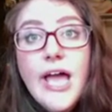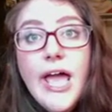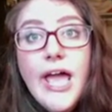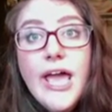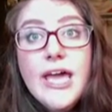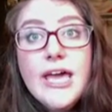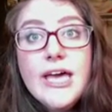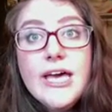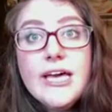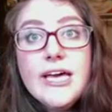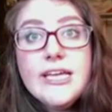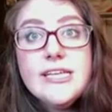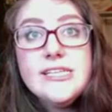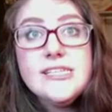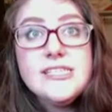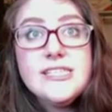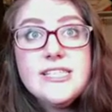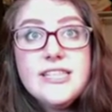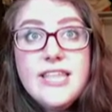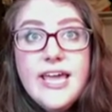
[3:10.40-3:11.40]

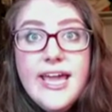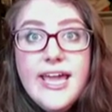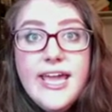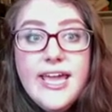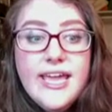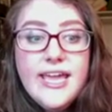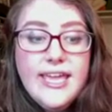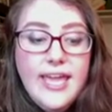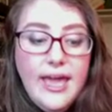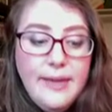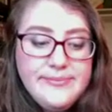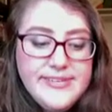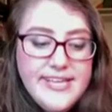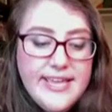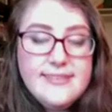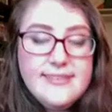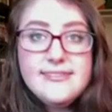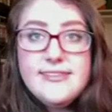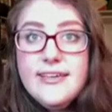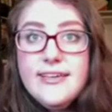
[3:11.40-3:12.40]
and they kept
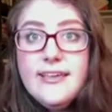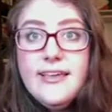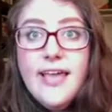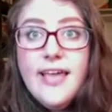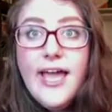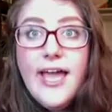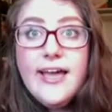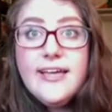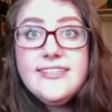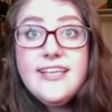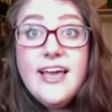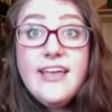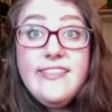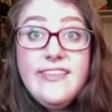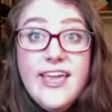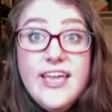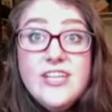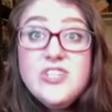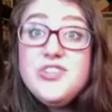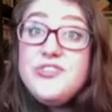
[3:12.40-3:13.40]
dancing, and at
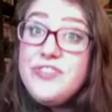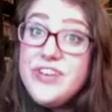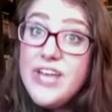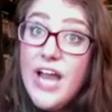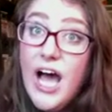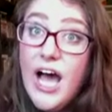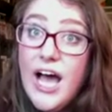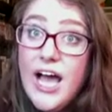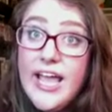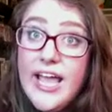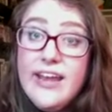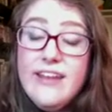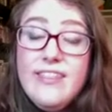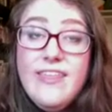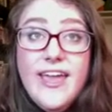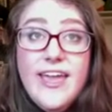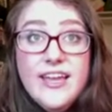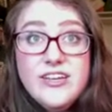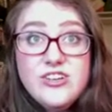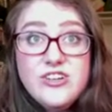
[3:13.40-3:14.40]
the age of 9,
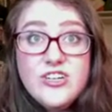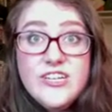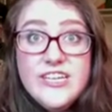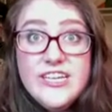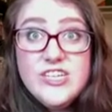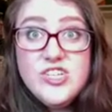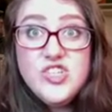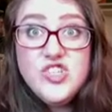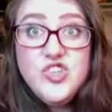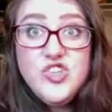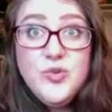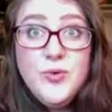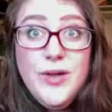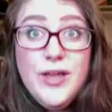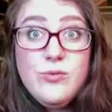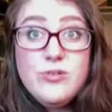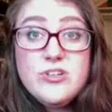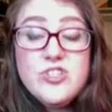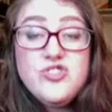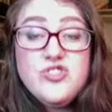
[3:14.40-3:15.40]
they entered into a
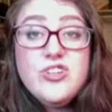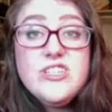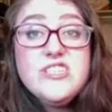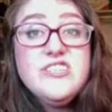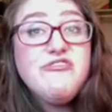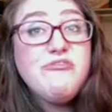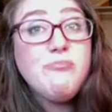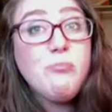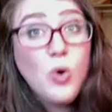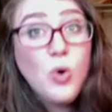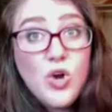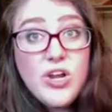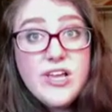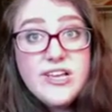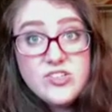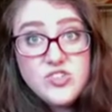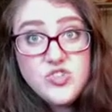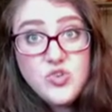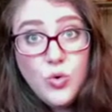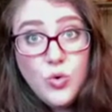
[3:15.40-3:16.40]
restrictive
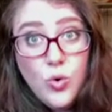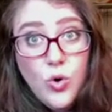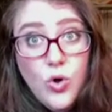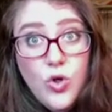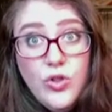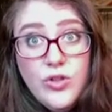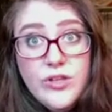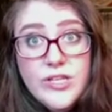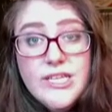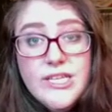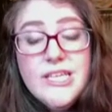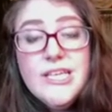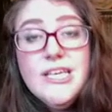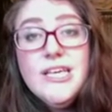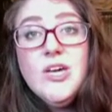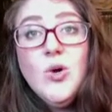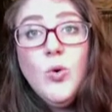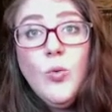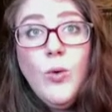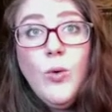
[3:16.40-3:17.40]
boarding school
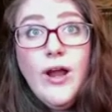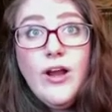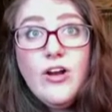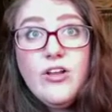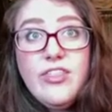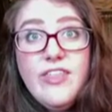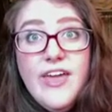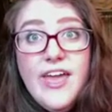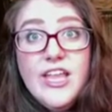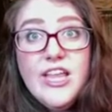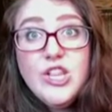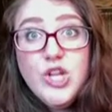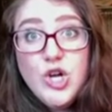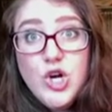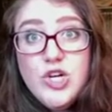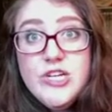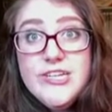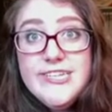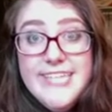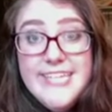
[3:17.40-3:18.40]
where they
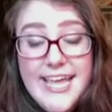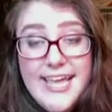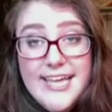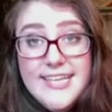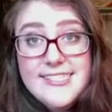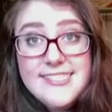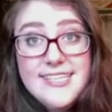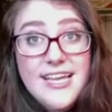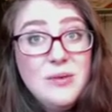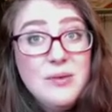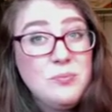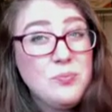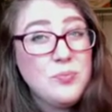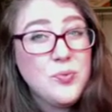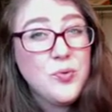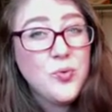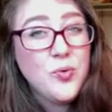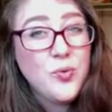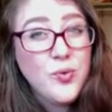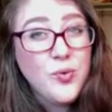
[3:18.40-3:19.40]
learned dance and
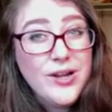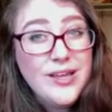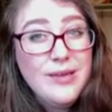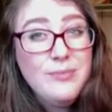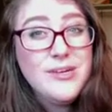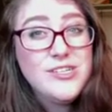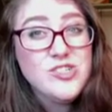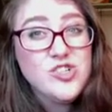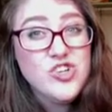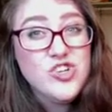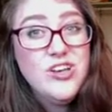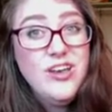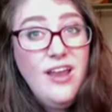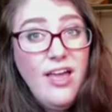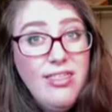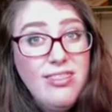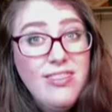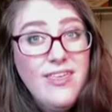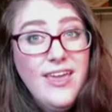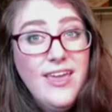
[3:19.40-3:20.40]
pretty much
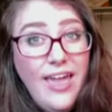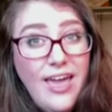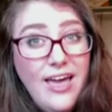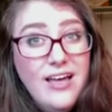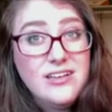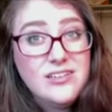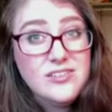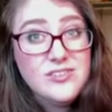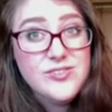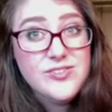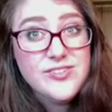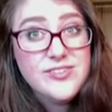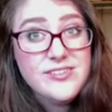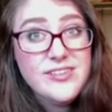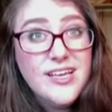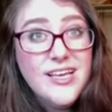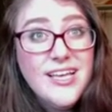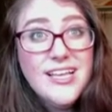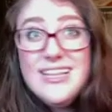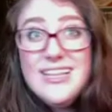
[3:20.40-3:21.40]
nothing else.
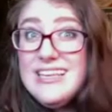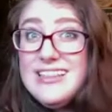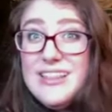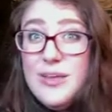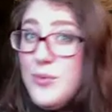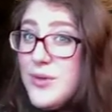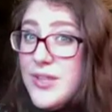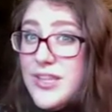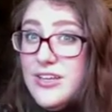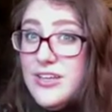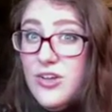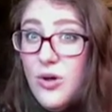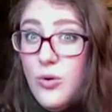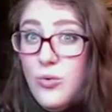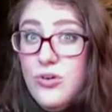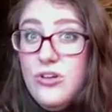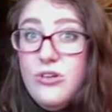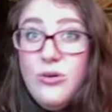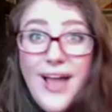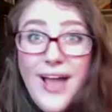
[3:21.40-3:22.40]
Like they really
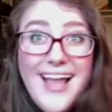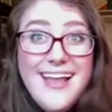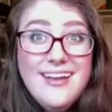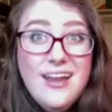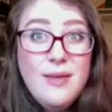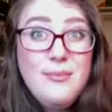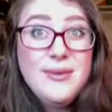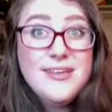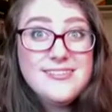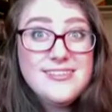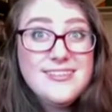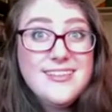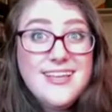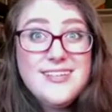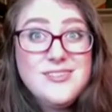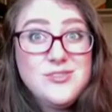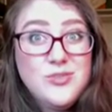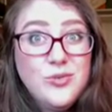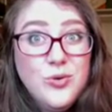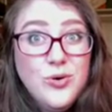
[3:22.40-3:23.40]
don't do academics at
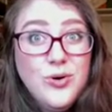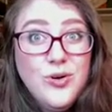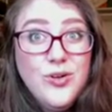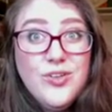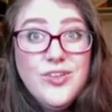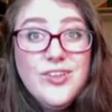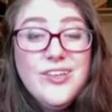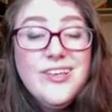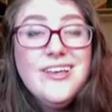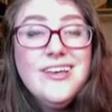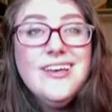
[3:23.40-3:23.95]
that school,